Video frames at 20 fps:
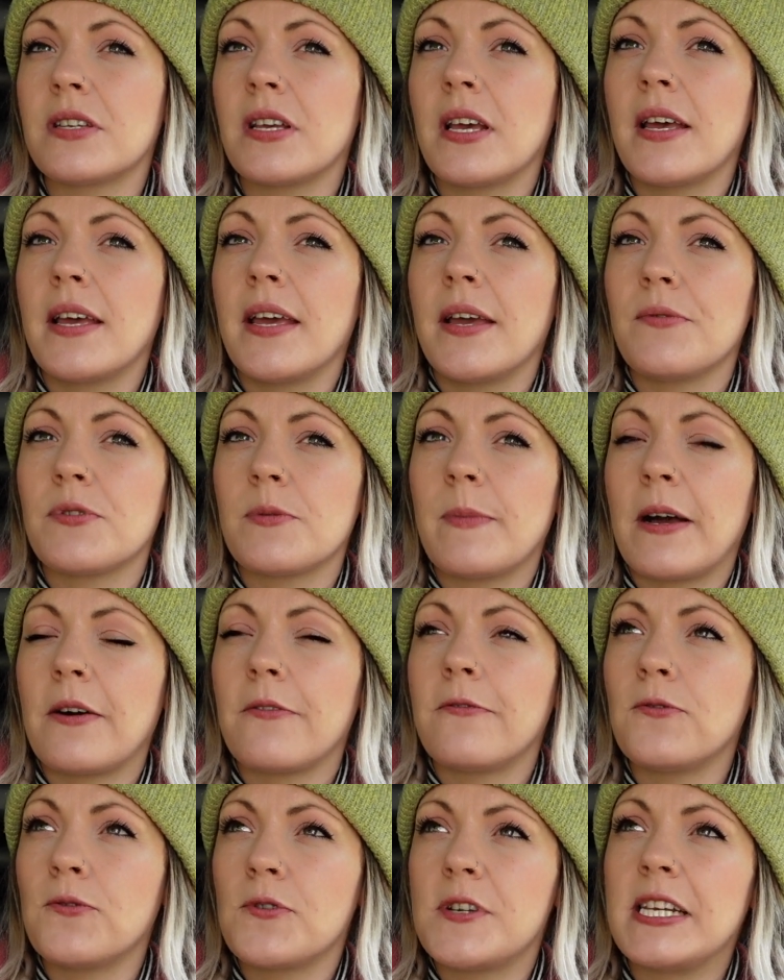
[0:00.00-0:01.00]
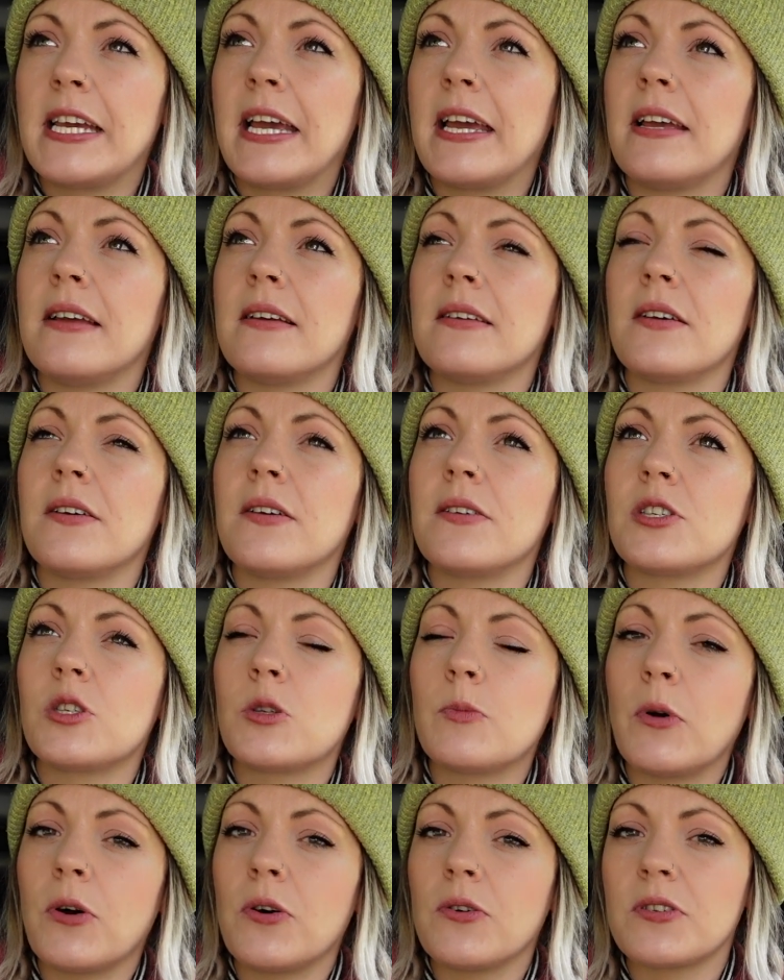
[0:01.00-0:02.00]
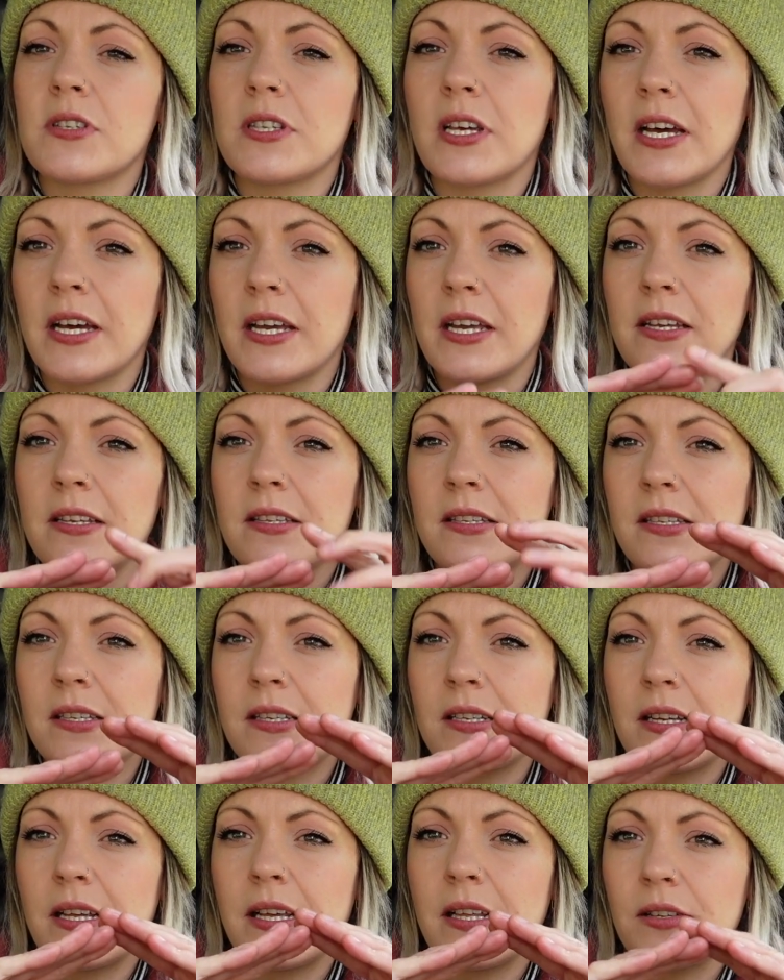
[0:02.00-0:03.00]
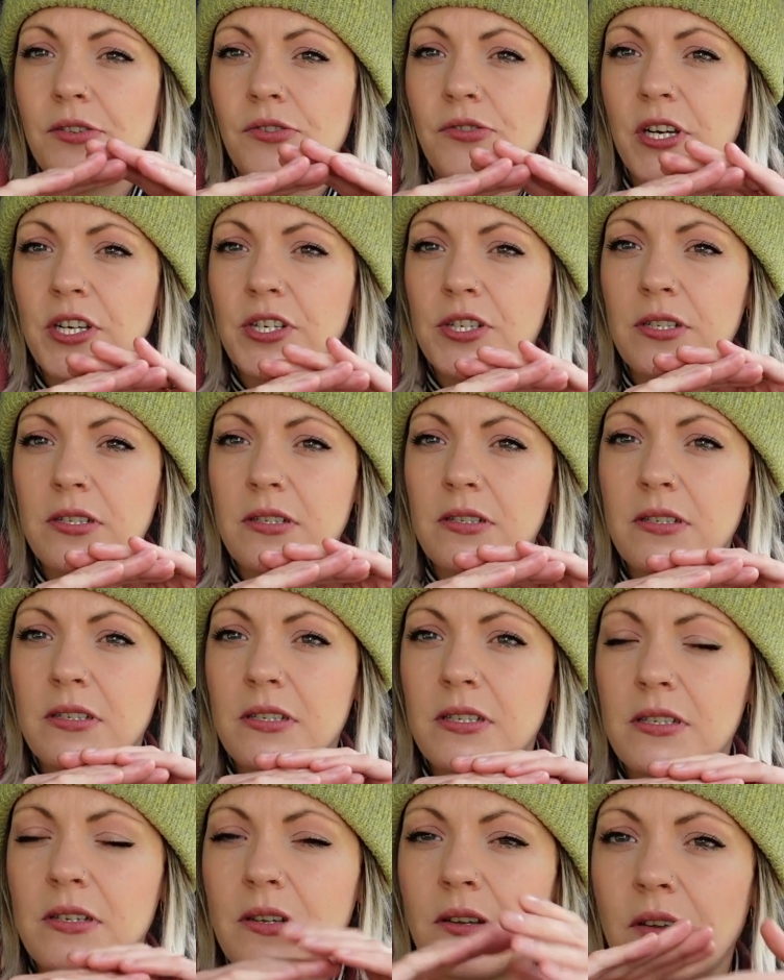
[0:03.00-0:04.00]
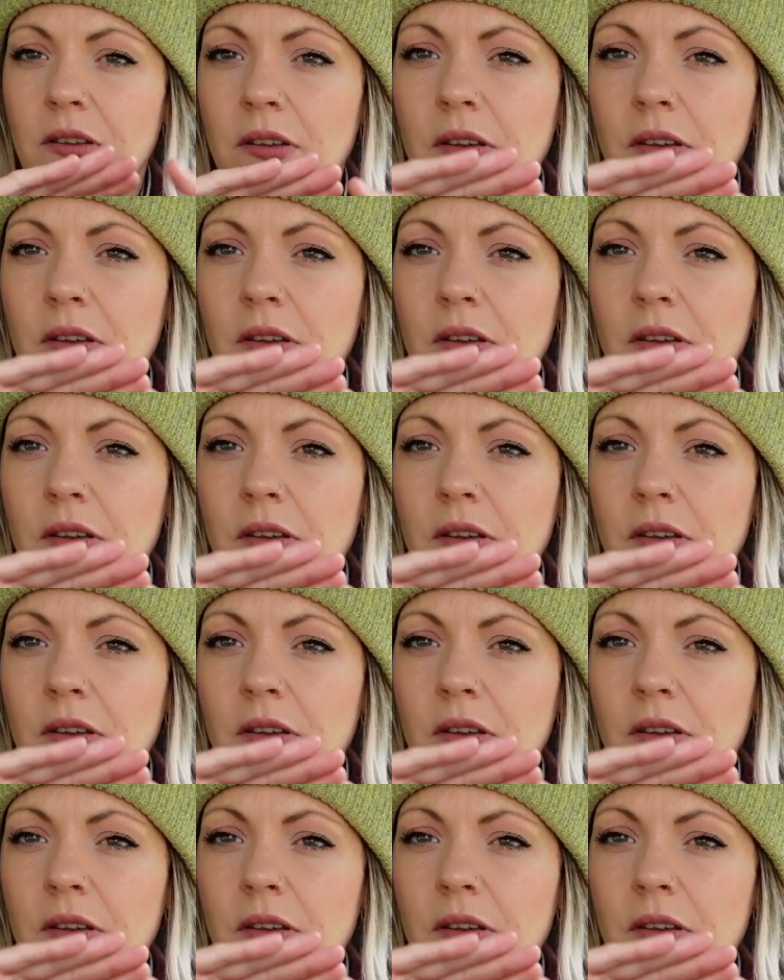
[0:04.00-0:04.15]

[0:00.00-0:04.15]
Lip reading: It was about 48 spot-sized illustrations,